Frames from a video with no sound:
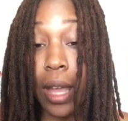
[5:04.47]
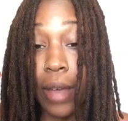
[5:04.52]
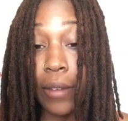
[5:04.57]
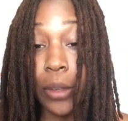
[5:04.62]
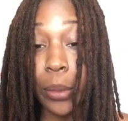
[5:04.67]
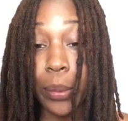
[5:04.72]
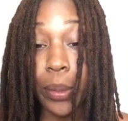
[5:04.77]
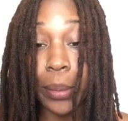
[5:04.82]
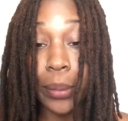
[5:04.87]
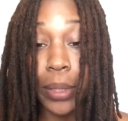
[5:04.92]

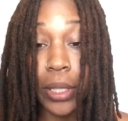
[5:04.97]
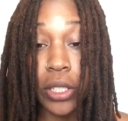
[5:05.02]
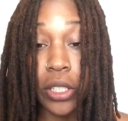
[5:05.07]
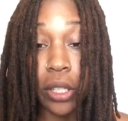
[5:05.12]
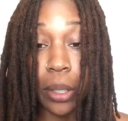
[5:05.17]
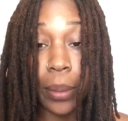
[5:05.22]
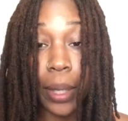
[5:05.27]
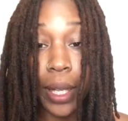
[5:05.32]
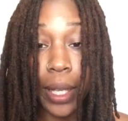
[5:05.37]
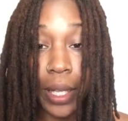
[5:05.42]
ever put
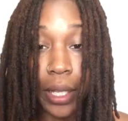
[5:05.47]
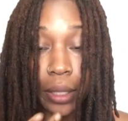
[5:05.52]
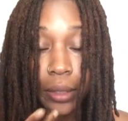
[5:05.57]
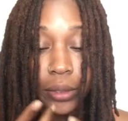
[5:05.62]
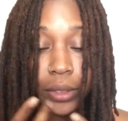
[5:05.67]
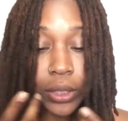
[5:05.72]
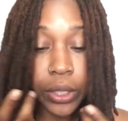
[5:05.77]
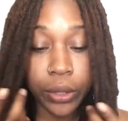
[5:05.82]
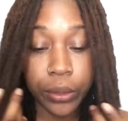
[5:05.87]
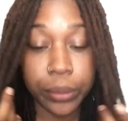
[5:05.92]
bleach on my hair.
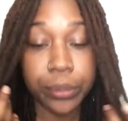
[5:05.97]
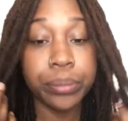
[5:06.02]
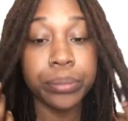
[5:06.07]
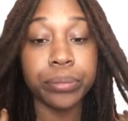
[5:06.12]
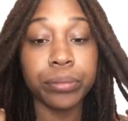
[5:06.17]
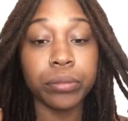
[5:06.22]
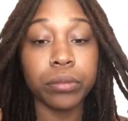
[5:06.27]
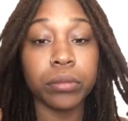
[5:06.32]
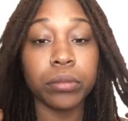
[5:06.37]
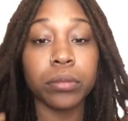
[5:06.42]
So
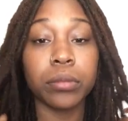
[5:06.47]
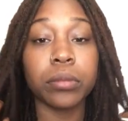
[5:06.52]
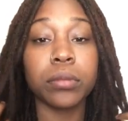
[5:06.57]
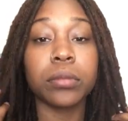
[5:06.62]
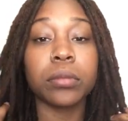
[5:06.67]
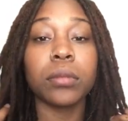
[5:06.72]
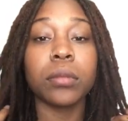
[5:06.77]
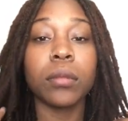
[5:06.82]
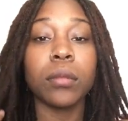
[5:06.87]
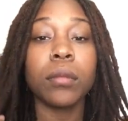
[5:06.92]

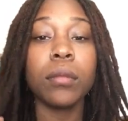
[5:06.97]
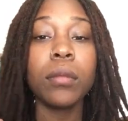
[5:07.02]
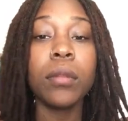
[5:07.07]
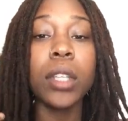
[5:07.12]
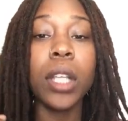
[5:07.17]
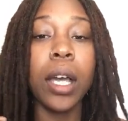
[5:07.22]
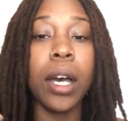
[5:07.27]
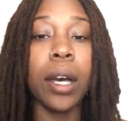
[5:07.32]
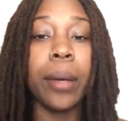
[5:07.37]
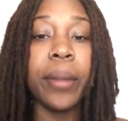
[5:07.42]

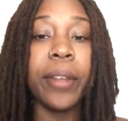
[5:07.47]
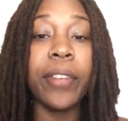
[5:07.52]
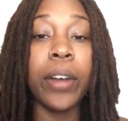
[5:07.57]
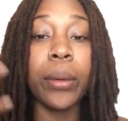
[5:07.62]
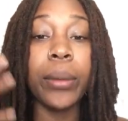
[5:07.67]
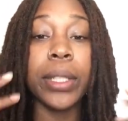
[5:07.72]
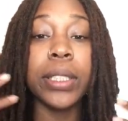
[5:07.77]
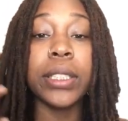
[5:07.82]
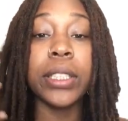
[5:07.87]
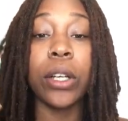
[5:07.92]
if
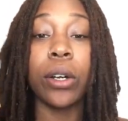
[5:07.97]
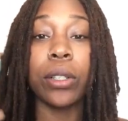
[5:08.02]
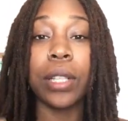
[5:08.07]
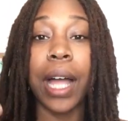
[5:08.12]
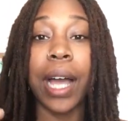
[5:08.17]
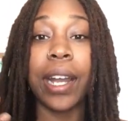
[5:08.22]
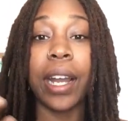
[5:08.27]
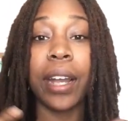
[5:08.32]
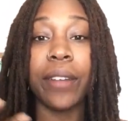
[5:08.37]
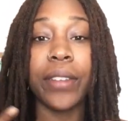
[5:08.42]
I wanted to go
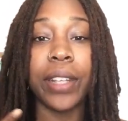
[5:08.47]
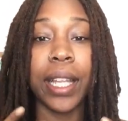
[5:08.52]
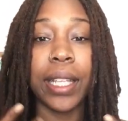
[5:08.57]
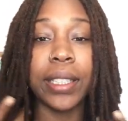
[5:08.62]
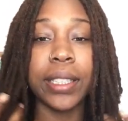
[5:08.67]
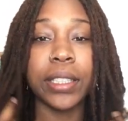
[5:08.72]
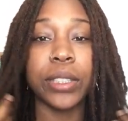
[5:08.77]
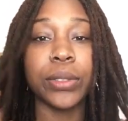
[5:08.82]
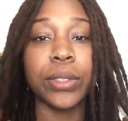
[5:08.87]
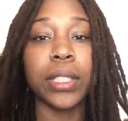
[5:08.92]
lighter, I feel
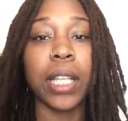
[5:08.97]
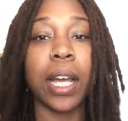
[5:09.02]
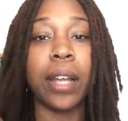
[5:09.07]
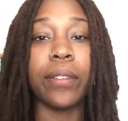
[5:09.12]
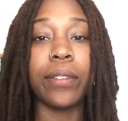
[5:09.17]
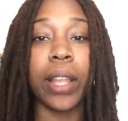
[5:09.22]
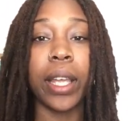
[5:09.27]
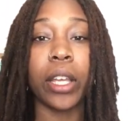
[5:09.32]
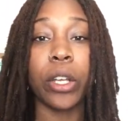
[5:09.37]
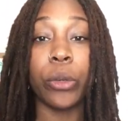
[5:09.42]
like this was
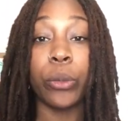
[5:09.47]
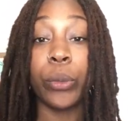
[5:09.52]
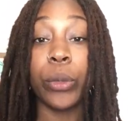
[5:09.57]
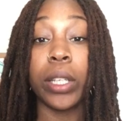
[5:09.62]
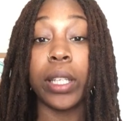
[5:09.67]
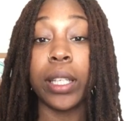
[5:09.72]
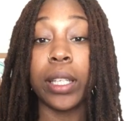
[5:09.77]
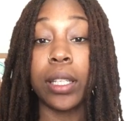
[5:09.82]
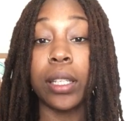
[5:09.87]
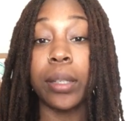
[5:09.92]
kind of like a
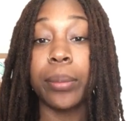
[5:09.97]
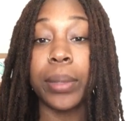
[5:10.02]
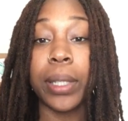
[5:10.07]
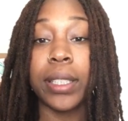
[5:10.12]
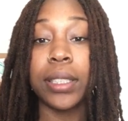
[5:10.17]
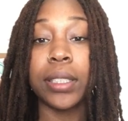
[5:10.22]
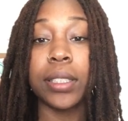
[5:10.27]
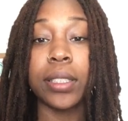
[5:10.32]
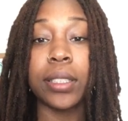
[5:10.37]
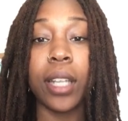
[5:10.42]
really good
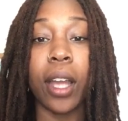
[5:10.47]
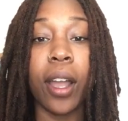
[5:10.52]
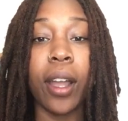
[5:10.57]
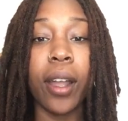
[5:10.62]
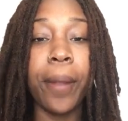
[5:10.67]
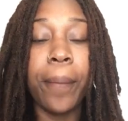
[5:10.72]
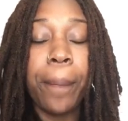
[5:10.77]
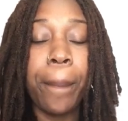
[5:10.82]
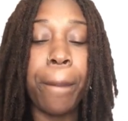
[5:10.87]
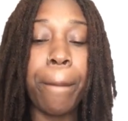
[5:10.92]
place to
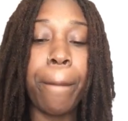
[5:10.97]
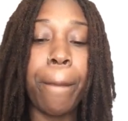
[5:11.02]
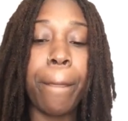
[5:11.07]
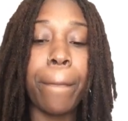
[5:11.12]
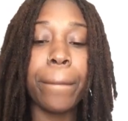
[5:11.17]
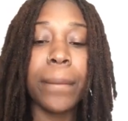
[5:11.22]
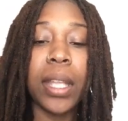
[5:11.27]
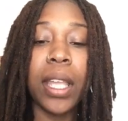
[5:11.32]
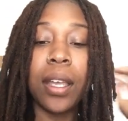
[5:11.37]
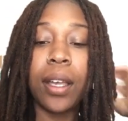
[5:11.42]
start.
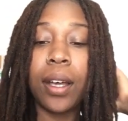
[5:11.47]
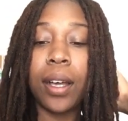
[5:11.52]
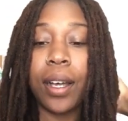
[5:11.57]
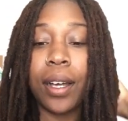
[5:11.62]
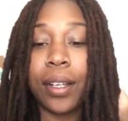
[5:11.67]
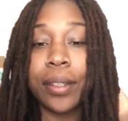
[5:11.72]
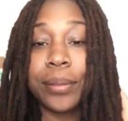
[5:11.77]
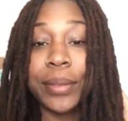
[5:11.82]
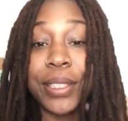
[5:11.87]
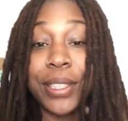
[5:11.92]

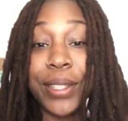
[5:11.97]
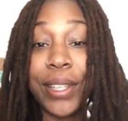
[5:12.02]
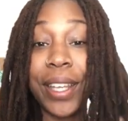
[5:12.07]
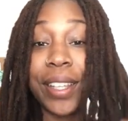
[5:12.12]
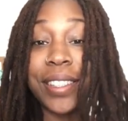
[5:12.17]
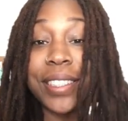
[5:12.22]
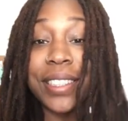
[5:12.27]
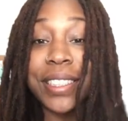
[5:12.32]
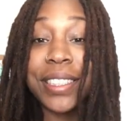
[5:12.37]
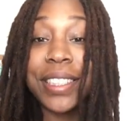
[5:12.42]
So yeah,
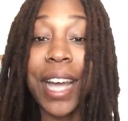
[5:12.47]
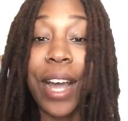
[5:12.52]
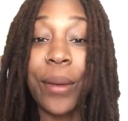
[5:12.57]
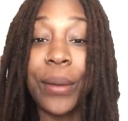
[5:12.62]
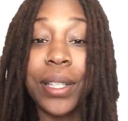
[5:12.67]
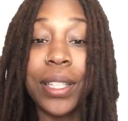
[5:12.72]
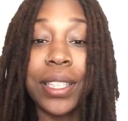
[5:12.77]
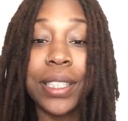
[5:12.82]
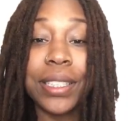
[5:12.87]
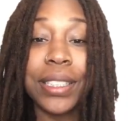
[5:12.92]
this is how
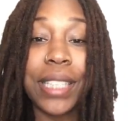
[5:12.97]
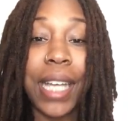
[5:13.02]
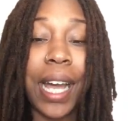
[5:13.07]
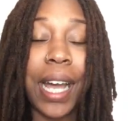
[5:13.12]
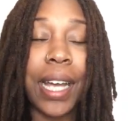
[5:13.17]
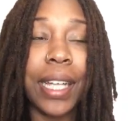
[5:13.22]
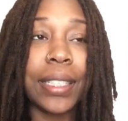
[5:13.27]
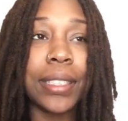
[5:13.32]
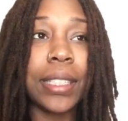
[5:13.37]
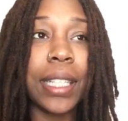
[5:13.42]
it looks,
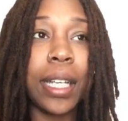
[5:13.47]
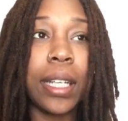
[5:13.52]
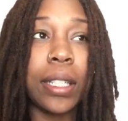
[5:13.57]
guys.